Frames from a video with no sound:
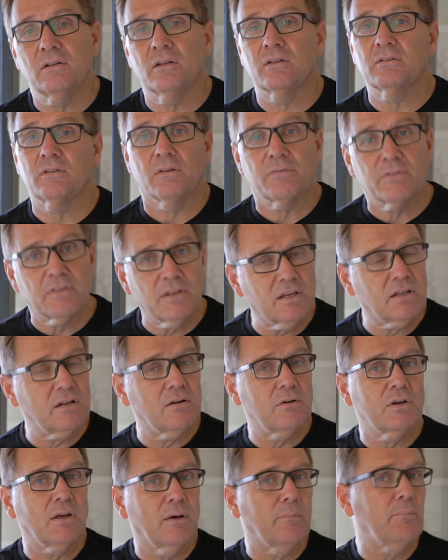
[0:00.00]
No, I think
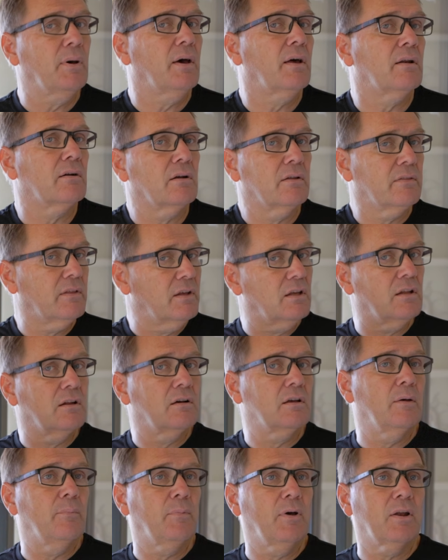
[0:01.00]
it'll get better. I think
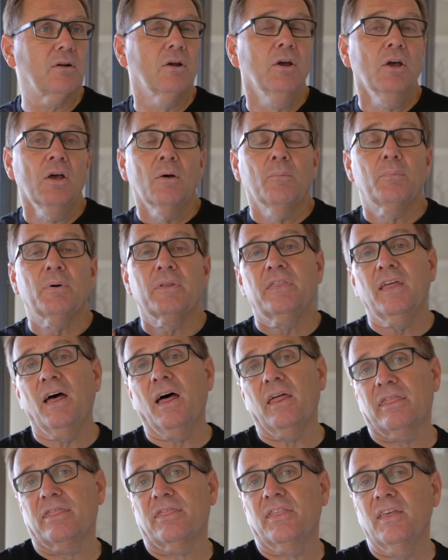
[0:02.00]
it'll get better. But
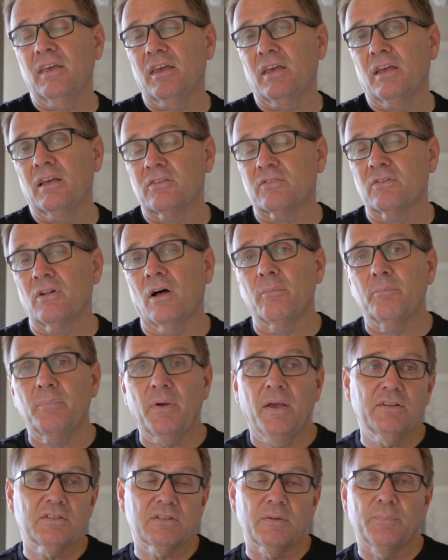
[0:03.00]
that thinking is not
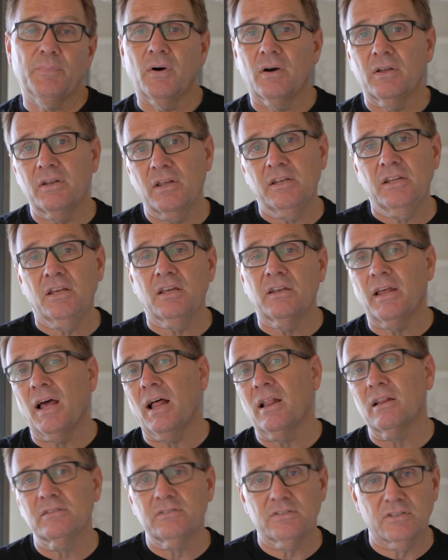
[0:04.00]
based upon any
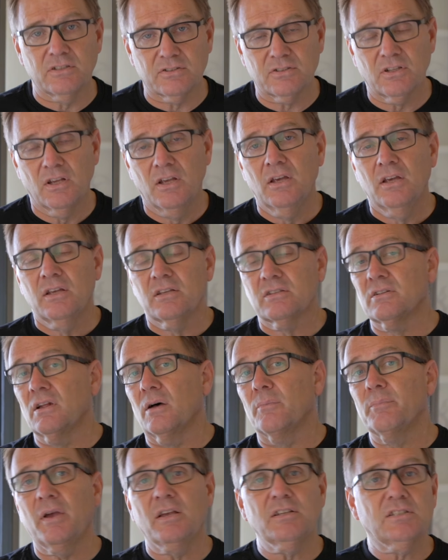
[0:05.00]
analysis. It's
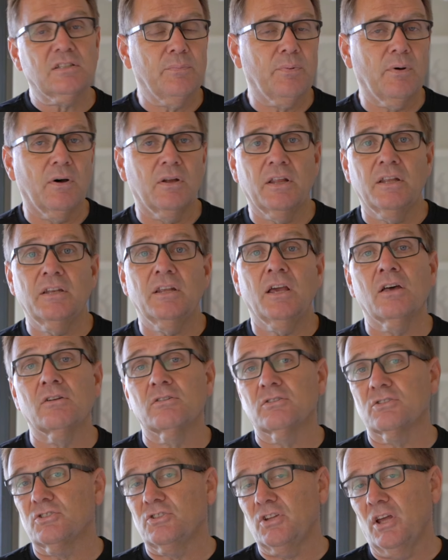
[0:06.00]
not based upon any
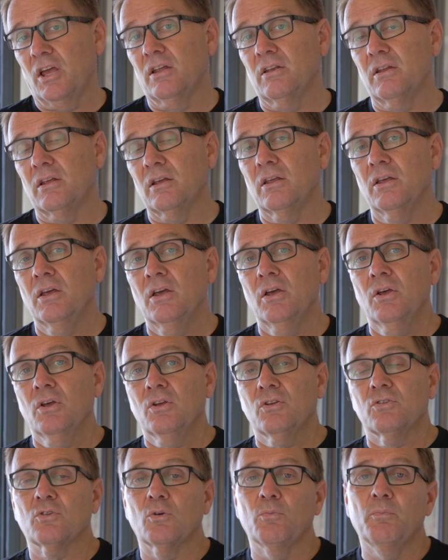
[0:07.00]
understanding.
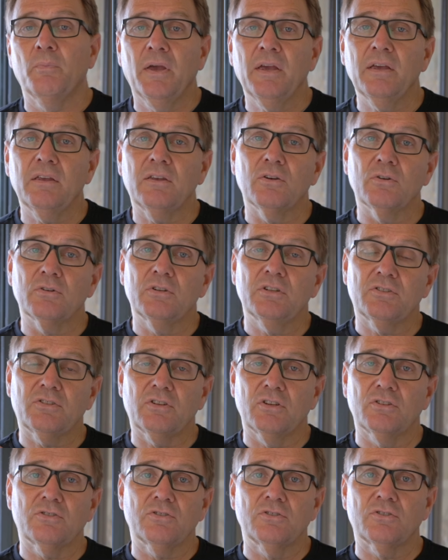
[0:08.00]
So make your
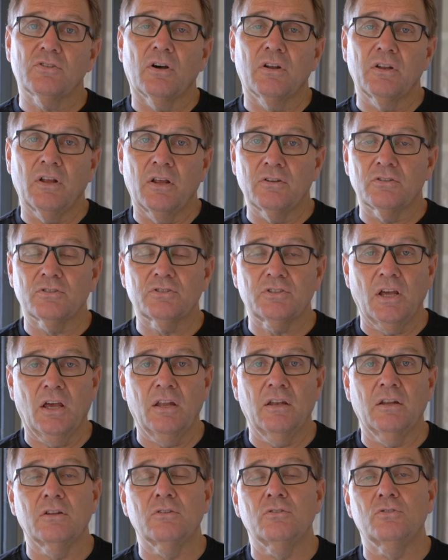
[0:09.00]
decisions on
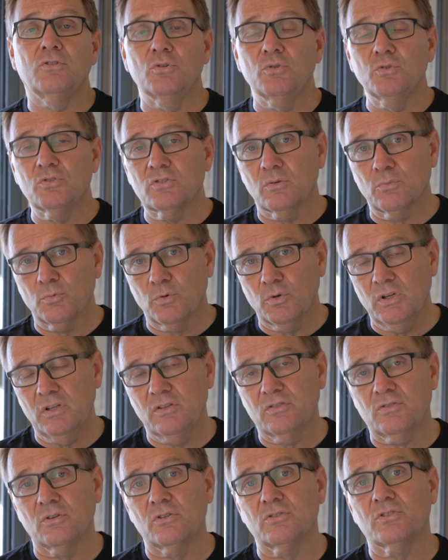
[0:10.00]
understanding. Do some
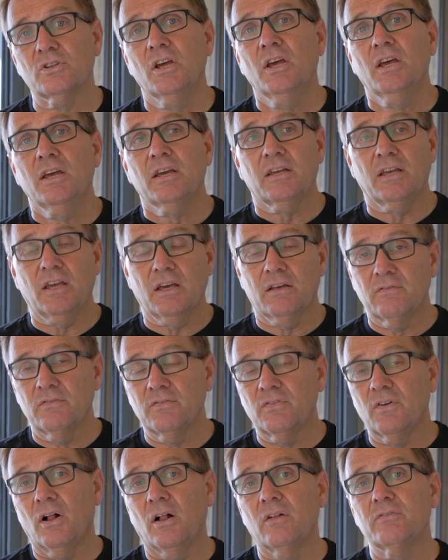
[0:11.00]
research. Get
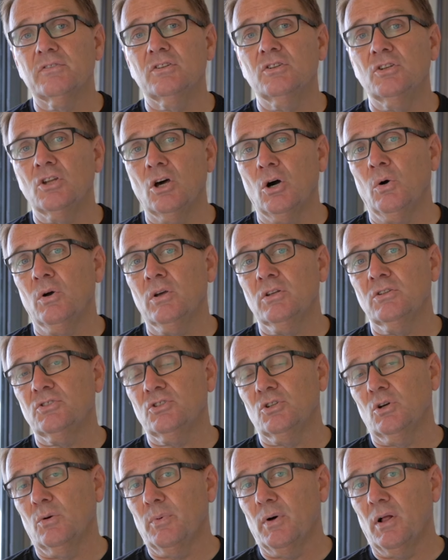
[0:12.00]
involved in knowing
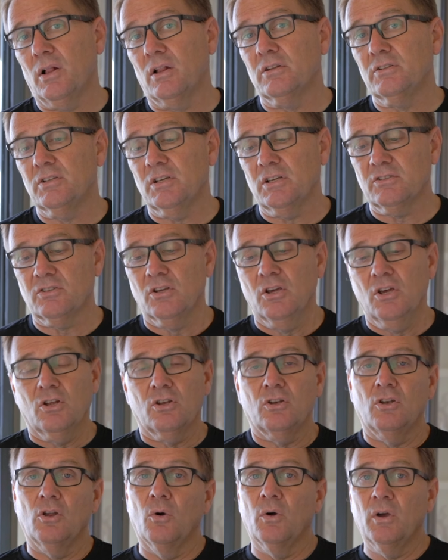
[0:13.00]
geopolitics,
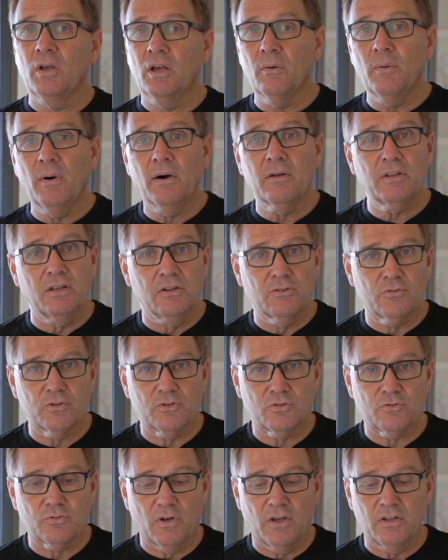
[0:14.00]
knowing about
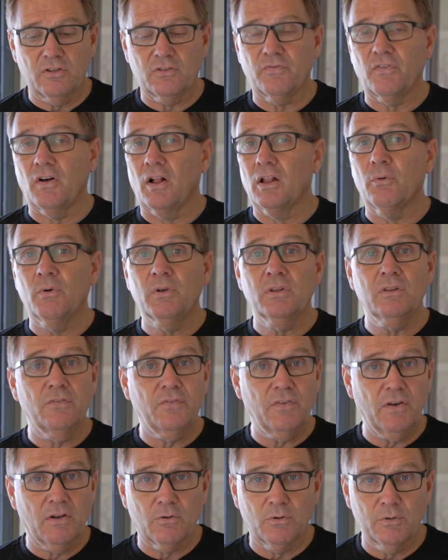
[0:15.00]
interest rates, following the
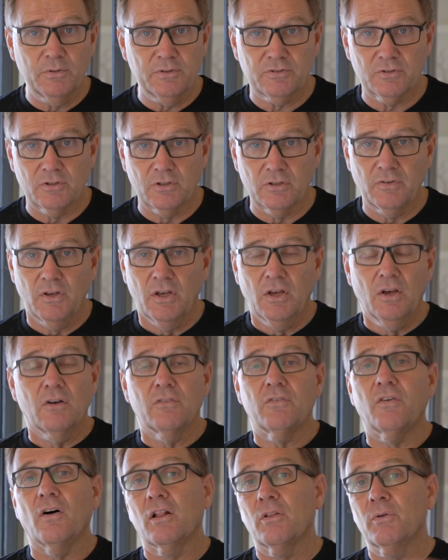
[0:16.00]
Federal Reserve,
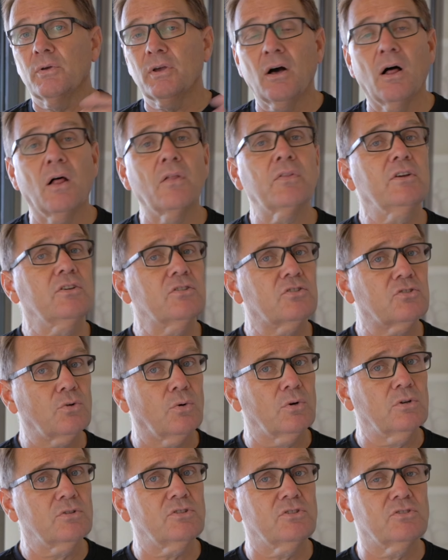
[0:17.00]
following all these
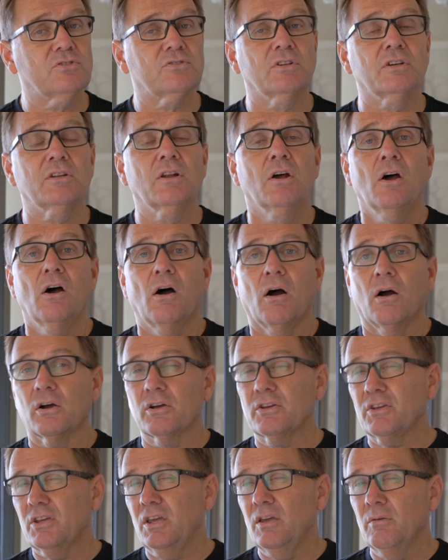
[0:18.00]
sources that are
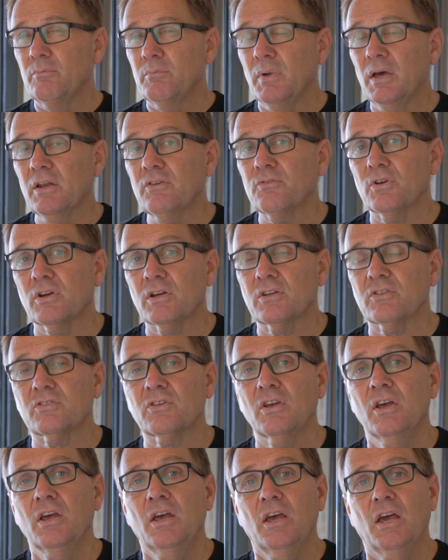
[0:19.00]
key
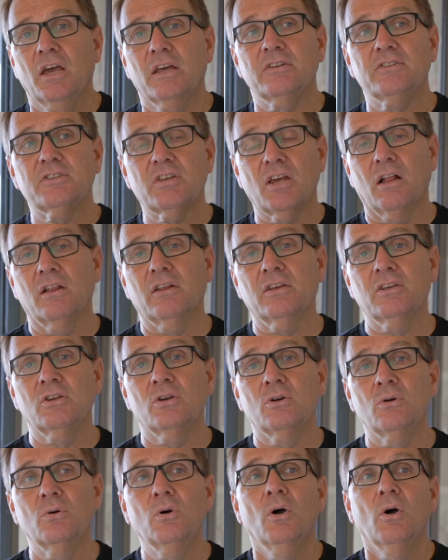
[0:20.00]
metrics and telling
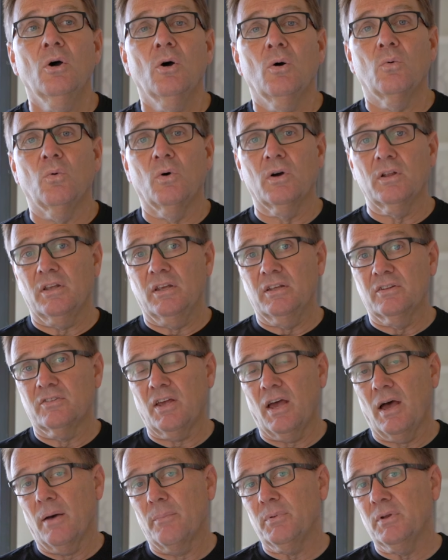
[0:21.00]
you what is
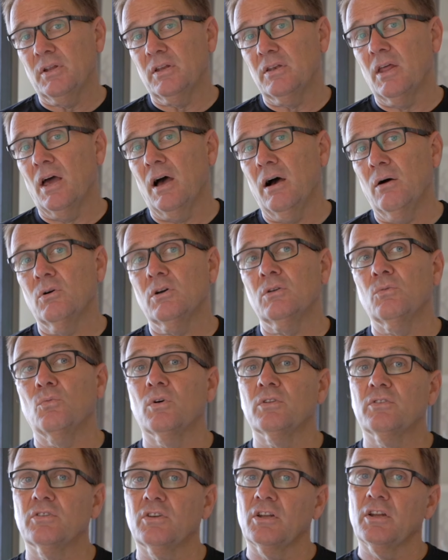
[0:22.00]
happening now and
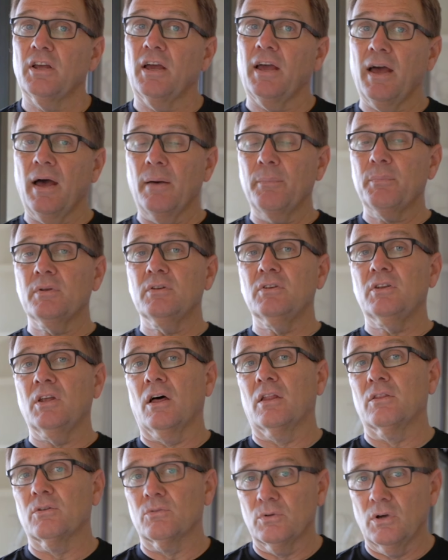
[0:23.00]
what's going to happen
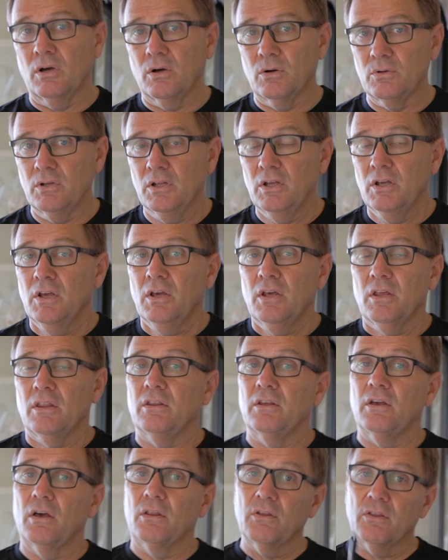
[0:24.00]
down the road.
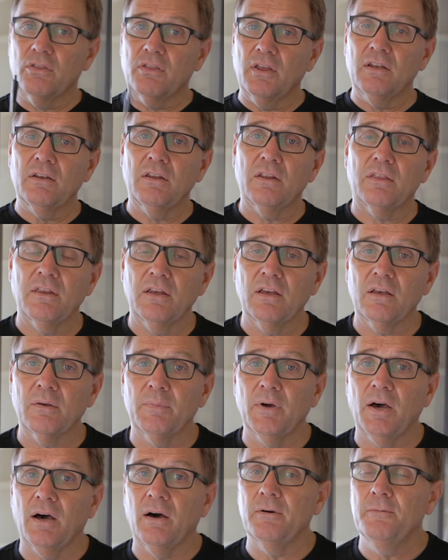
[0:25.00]
The other thing to think
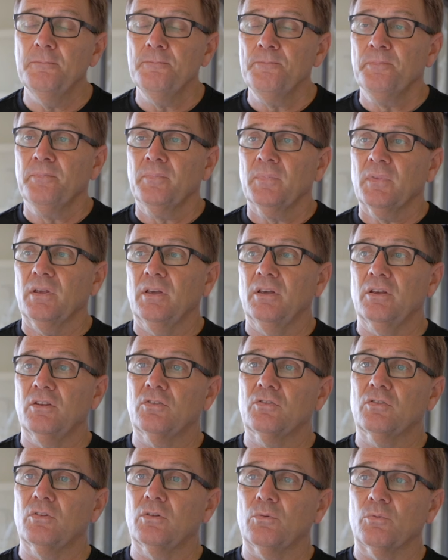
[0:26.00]
about
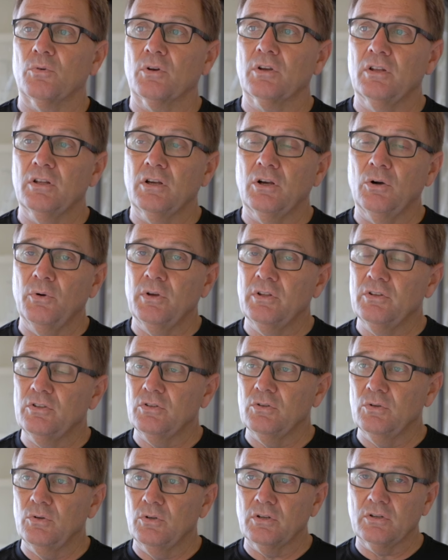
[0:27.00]
is that we're going to go
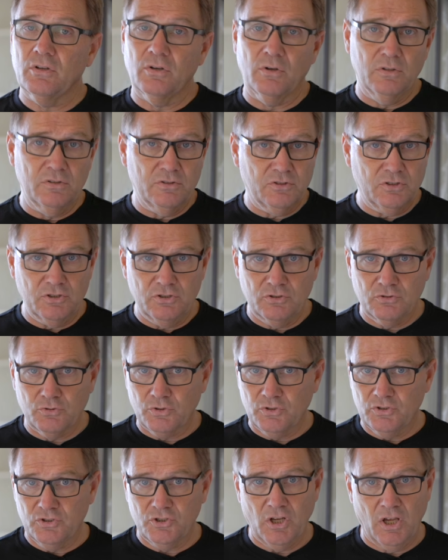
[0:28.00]
into a currency
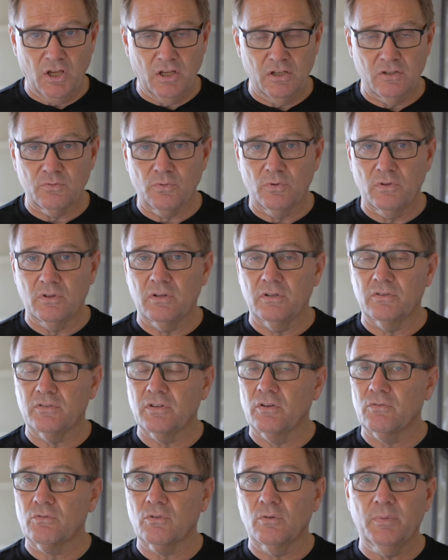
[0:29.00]
change with the
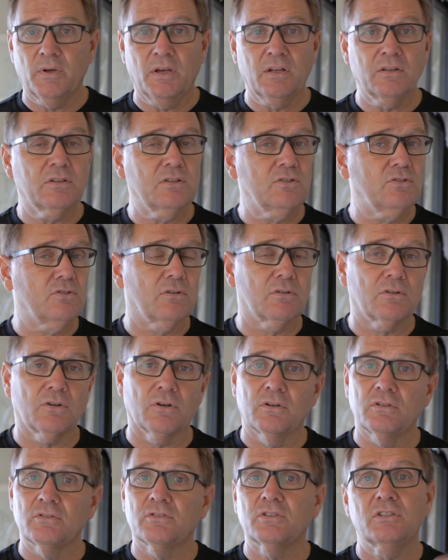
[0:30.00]
central bank digital
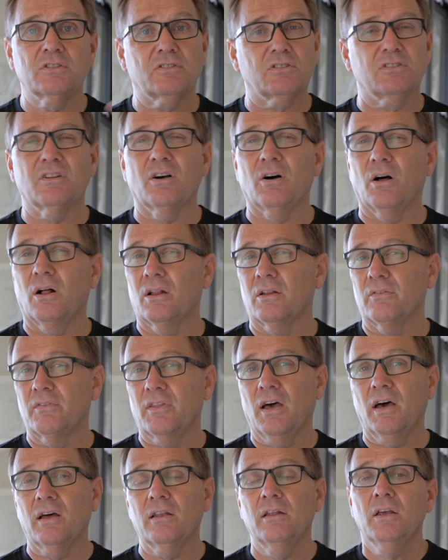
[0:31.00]
currencies and all of
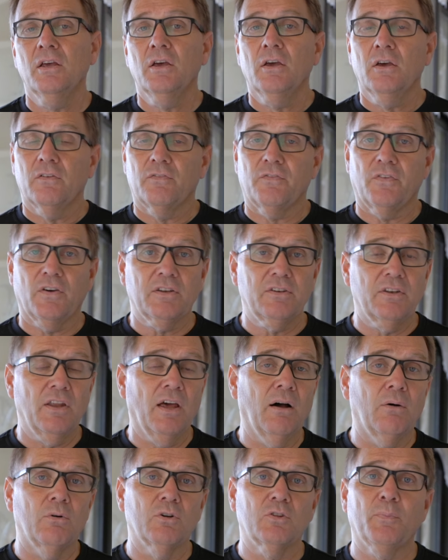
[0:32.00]
that. Fed
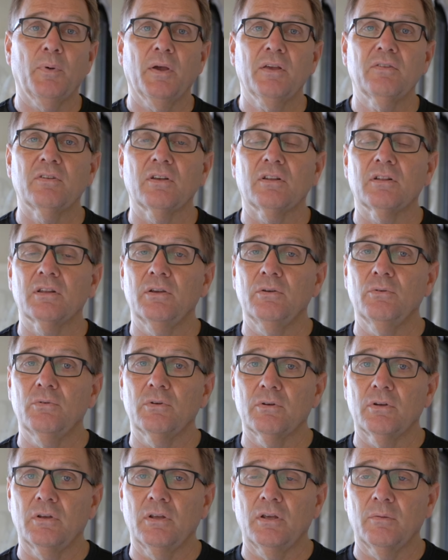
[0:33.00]
Now is basically
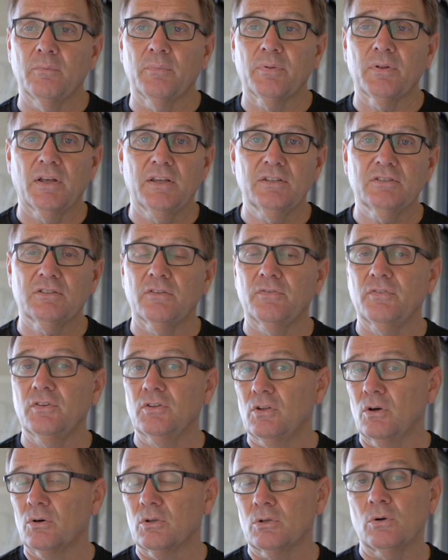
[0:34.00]
in place. If you
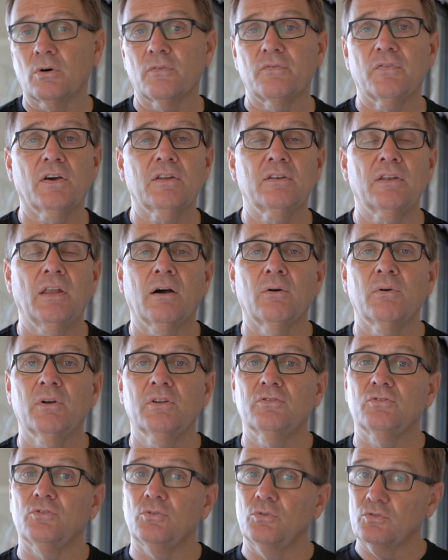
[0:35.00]
don't know what Fed Now
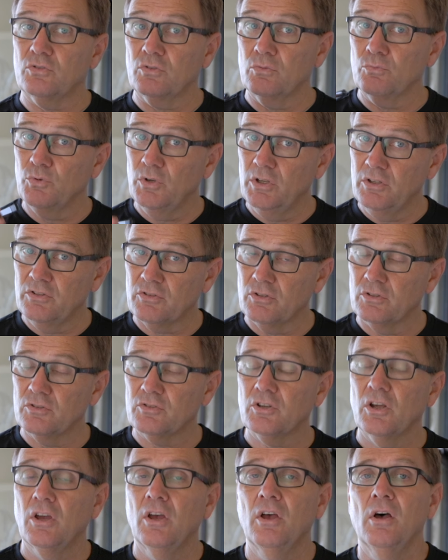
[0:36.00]
is, do some
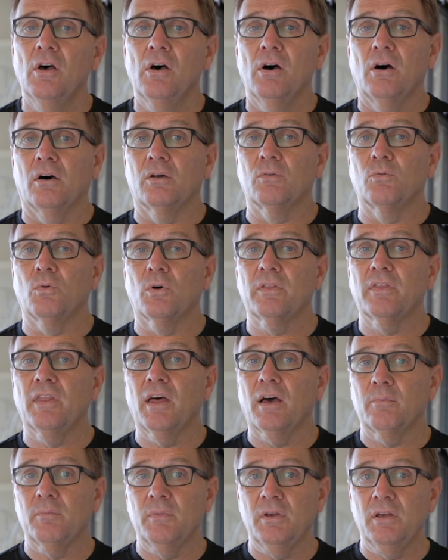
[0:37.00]
research on what
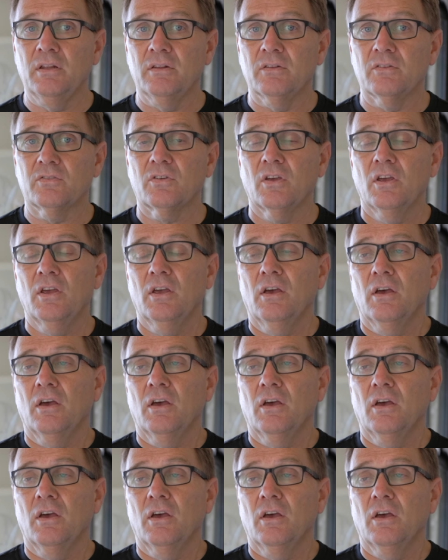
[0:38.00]
that means.